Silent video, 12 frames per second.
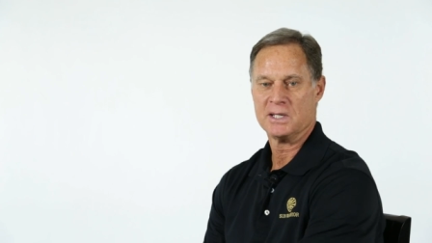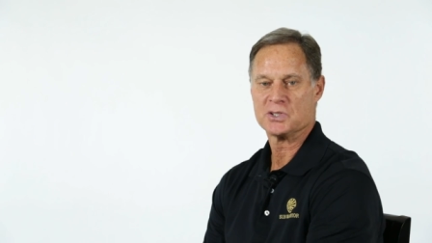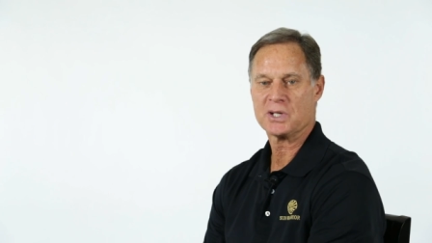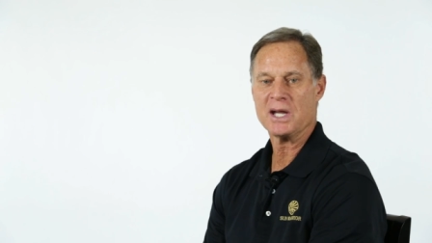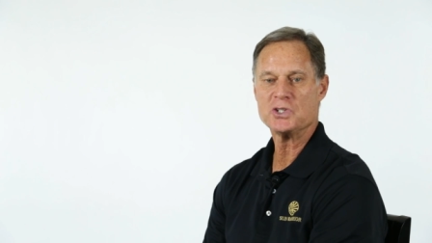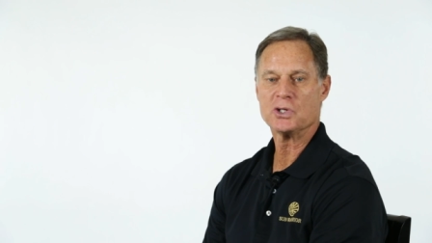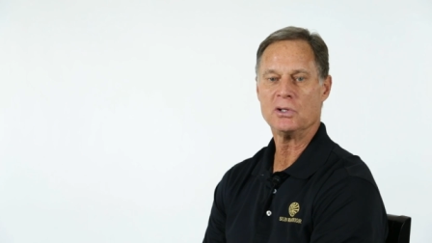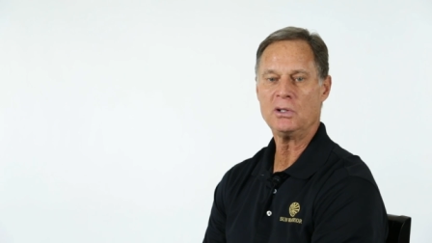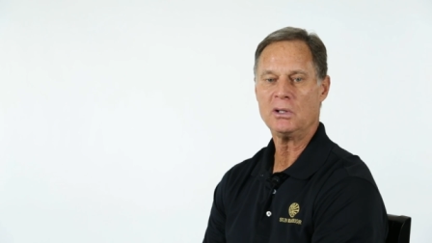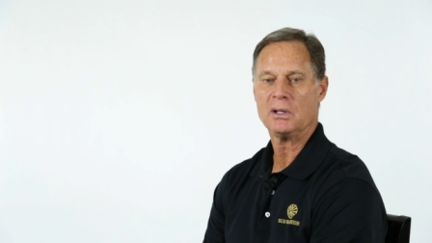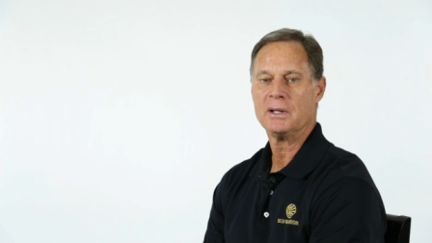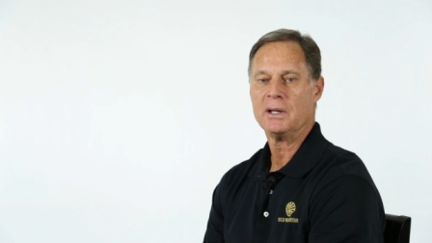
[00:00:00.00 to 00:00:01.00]

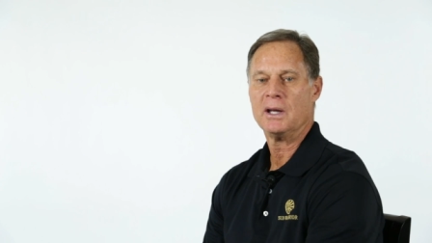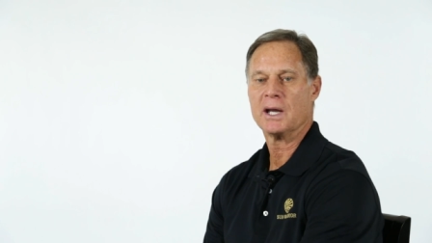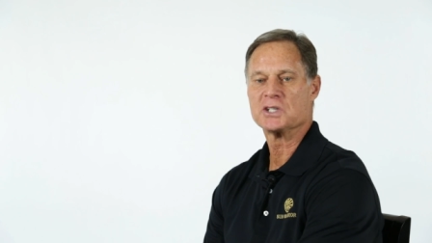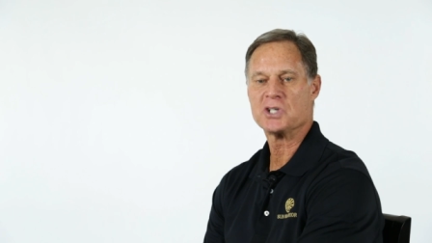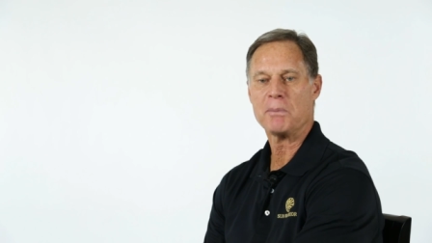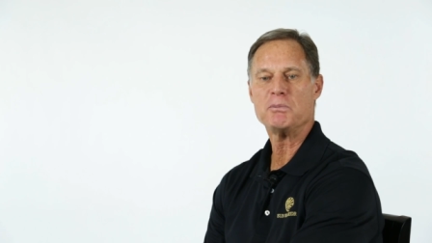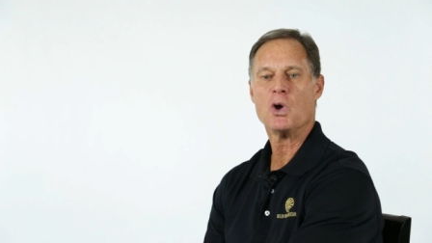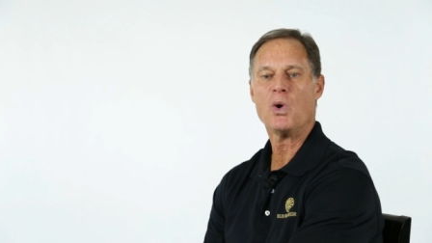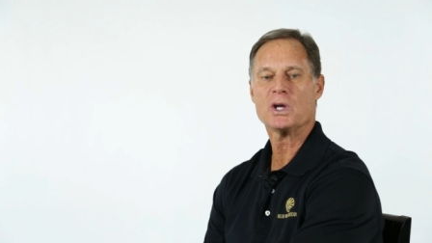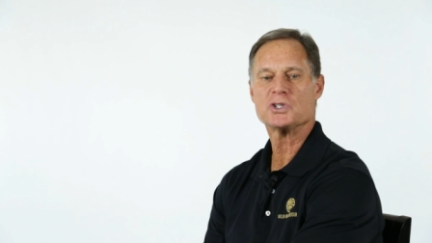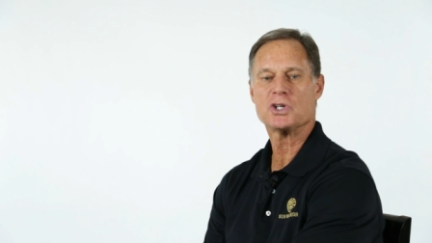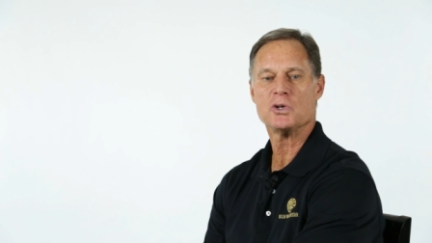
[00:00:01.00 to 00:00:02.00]
Schedule, accept
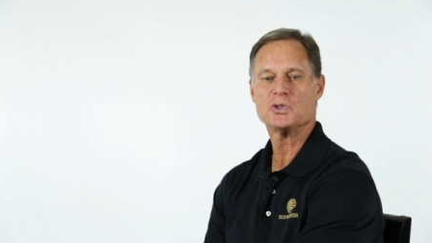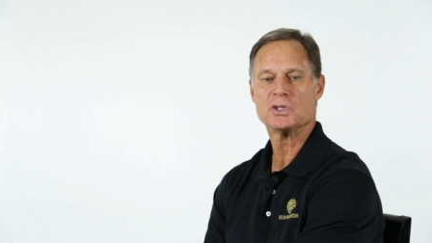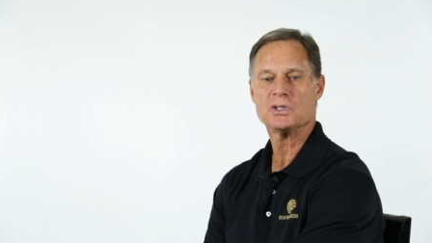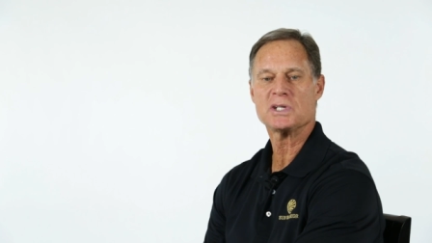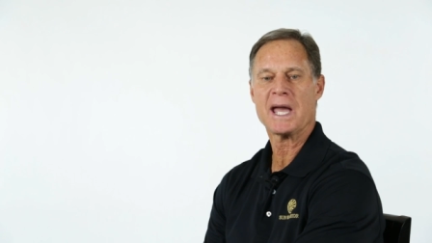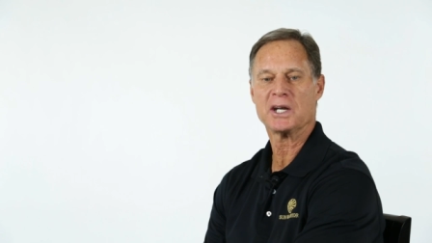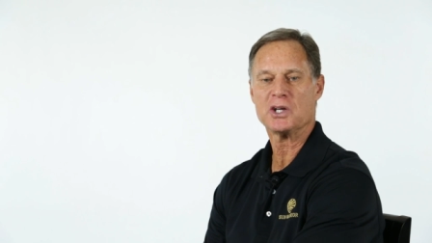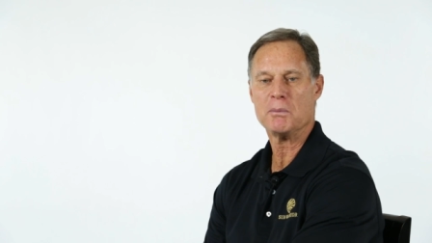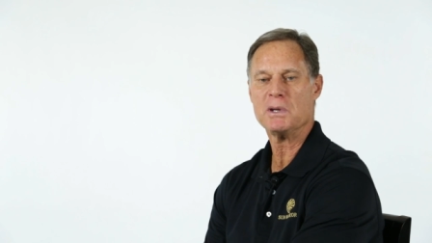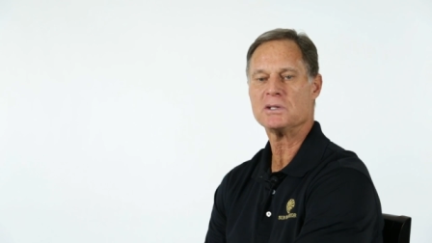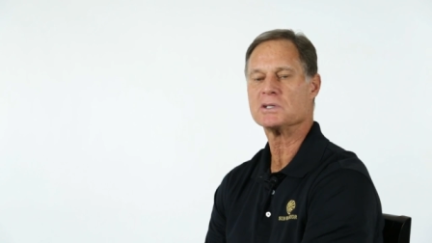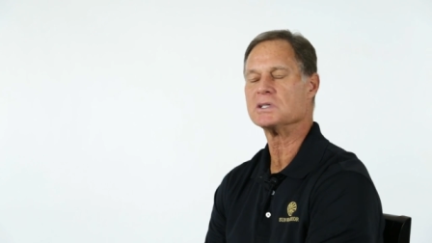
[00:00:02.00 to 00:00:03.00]
no excuses, and
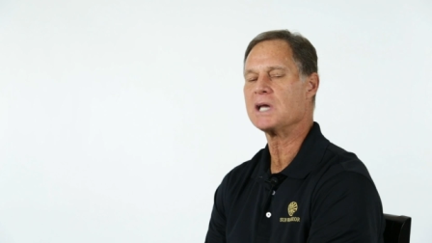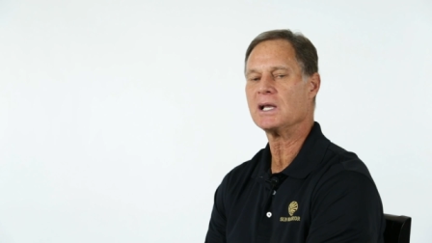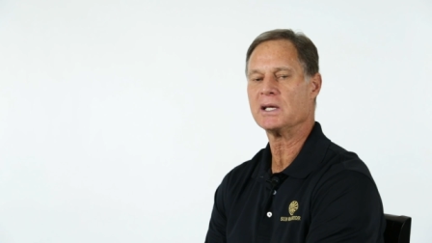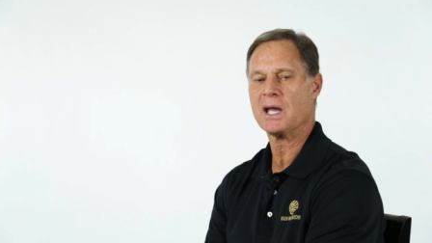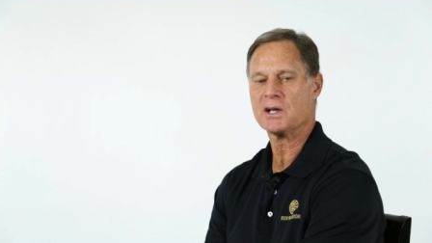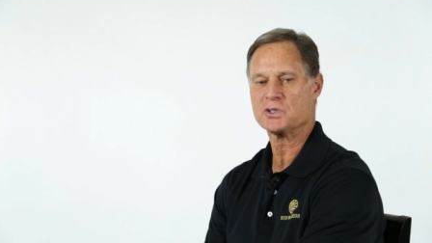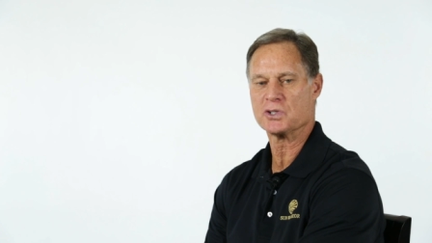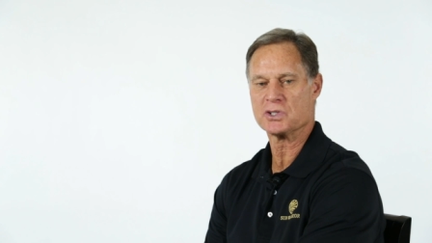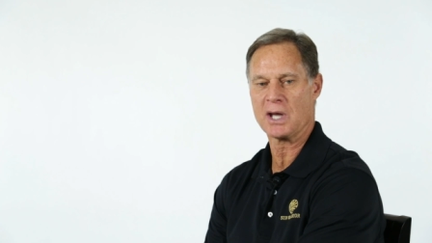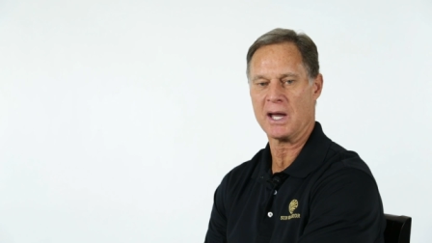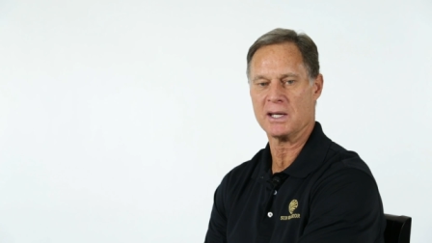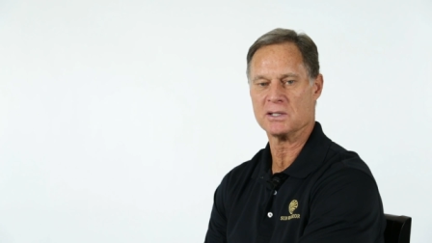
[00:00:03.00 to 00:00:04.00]
commit to daily
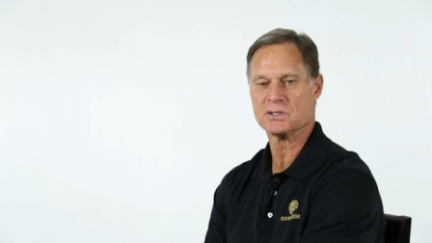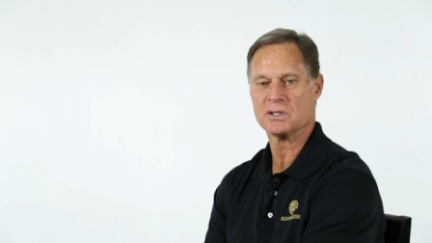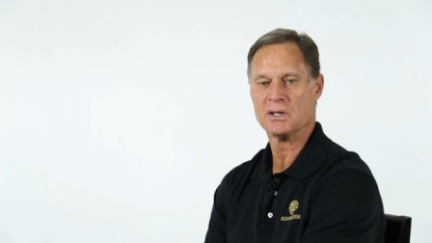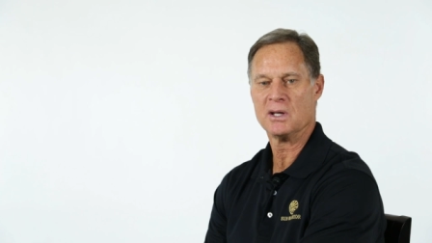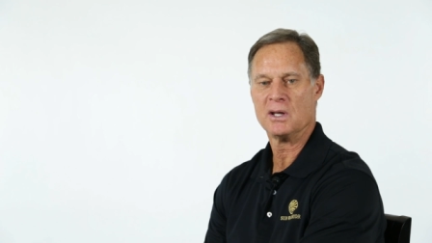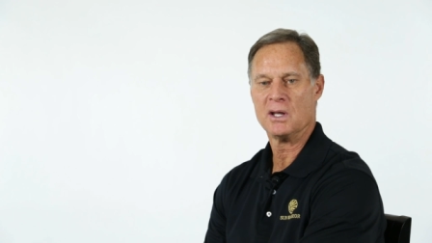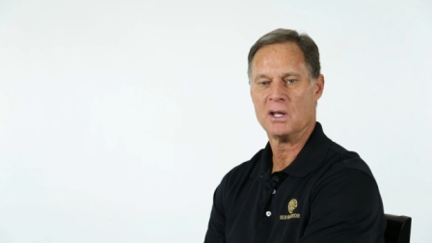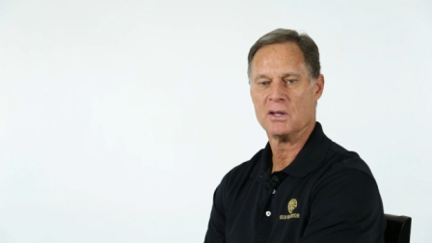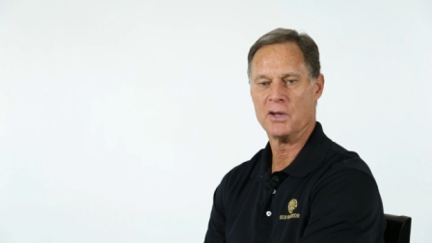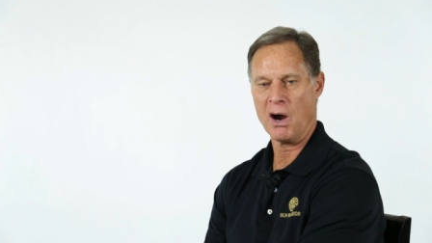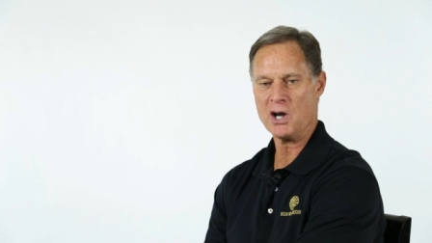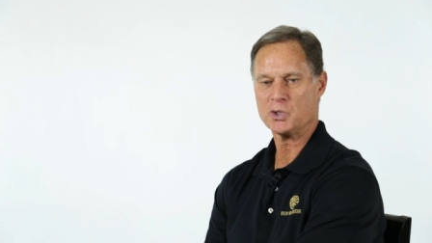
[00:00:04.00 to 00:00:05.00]
exercise.
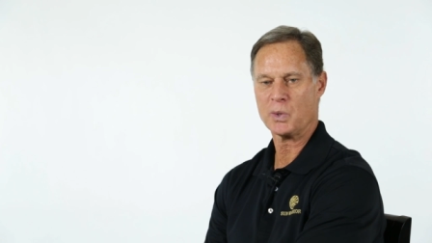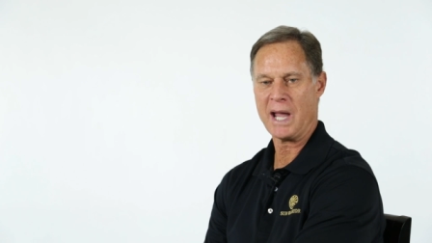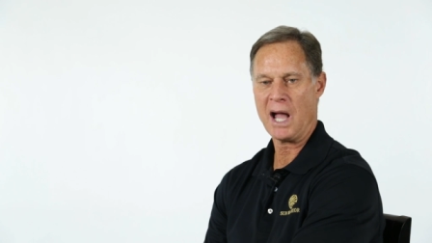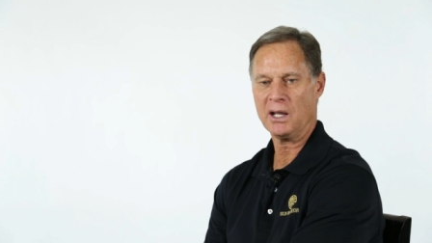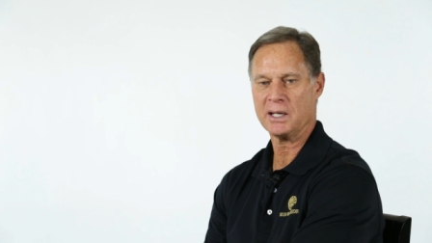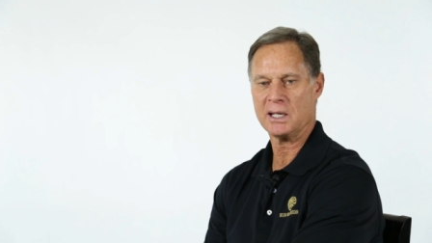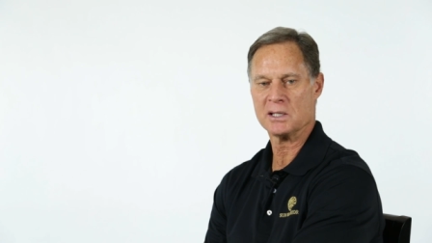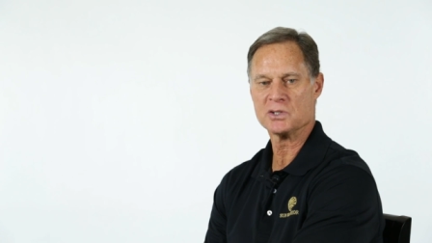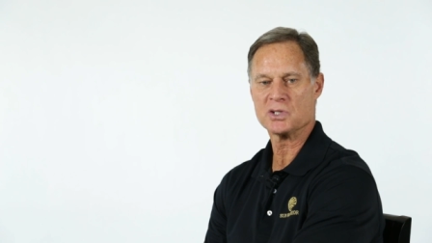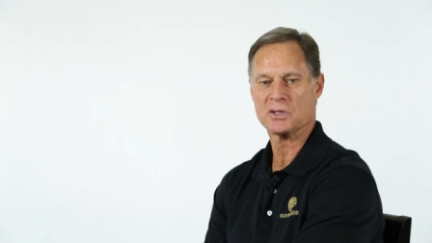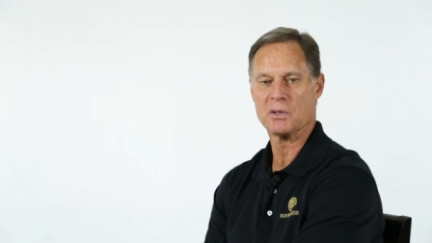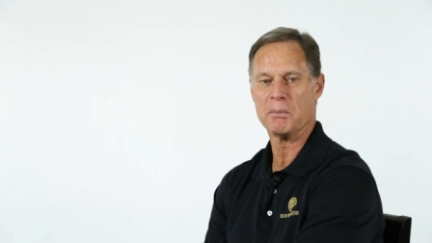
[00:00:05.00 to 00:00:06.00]
The harsh reality
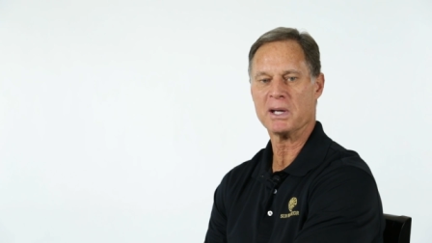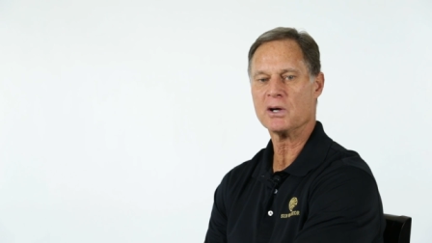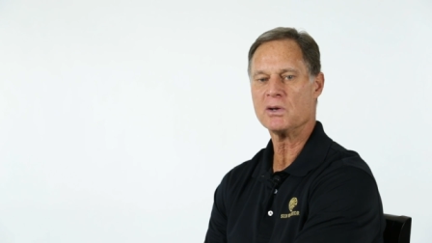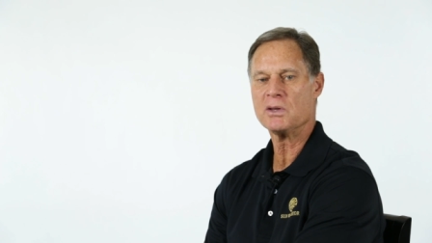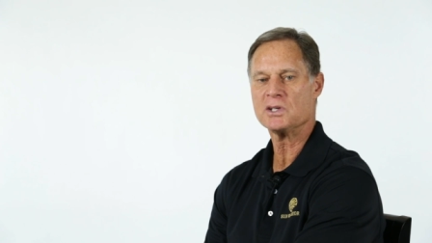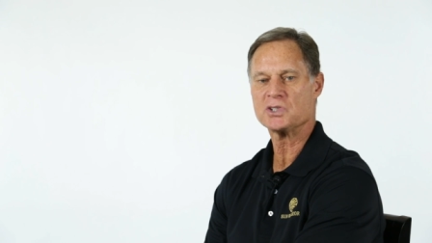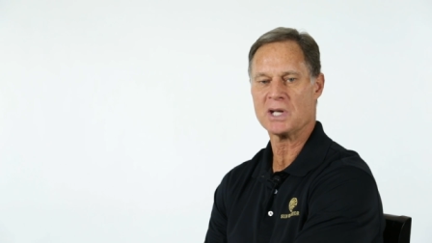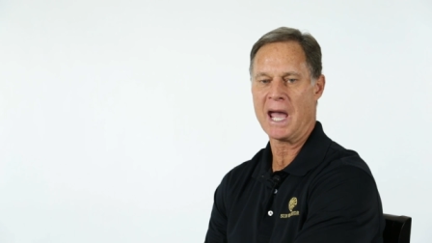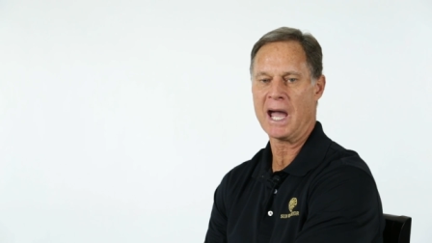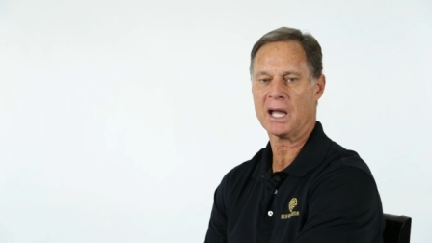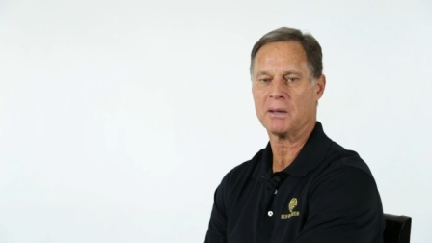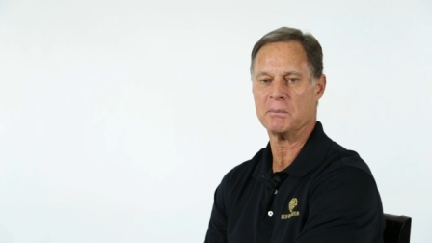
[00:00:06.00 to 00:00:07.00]
is that the bigger the
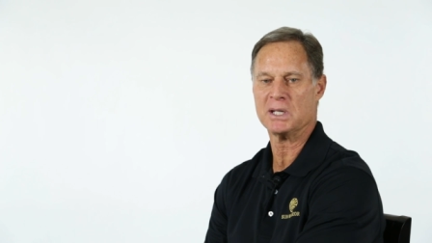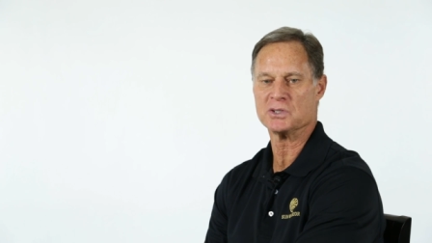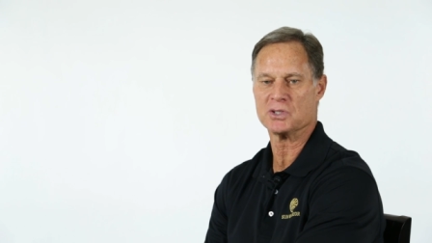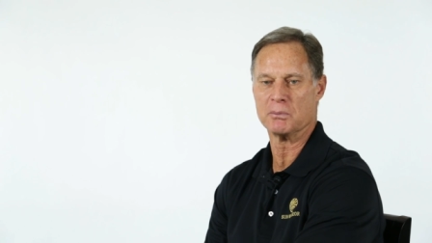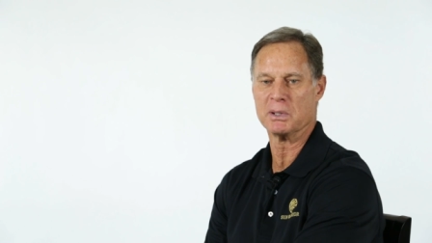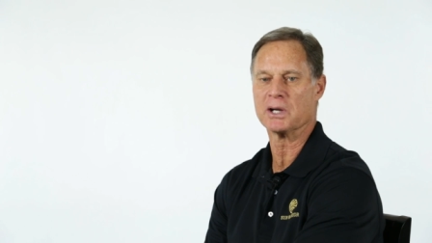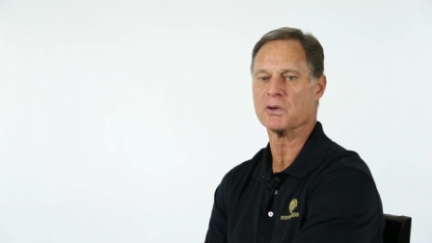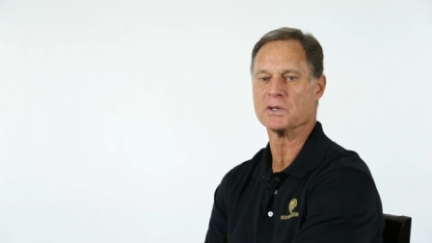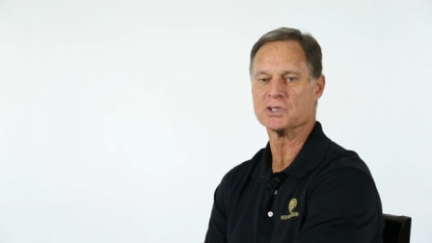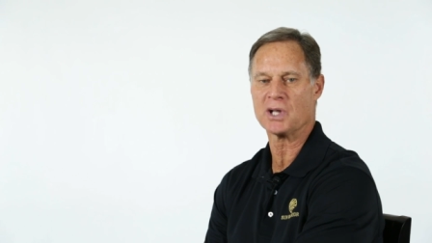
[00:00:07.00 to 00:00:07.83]
snack means the bigger the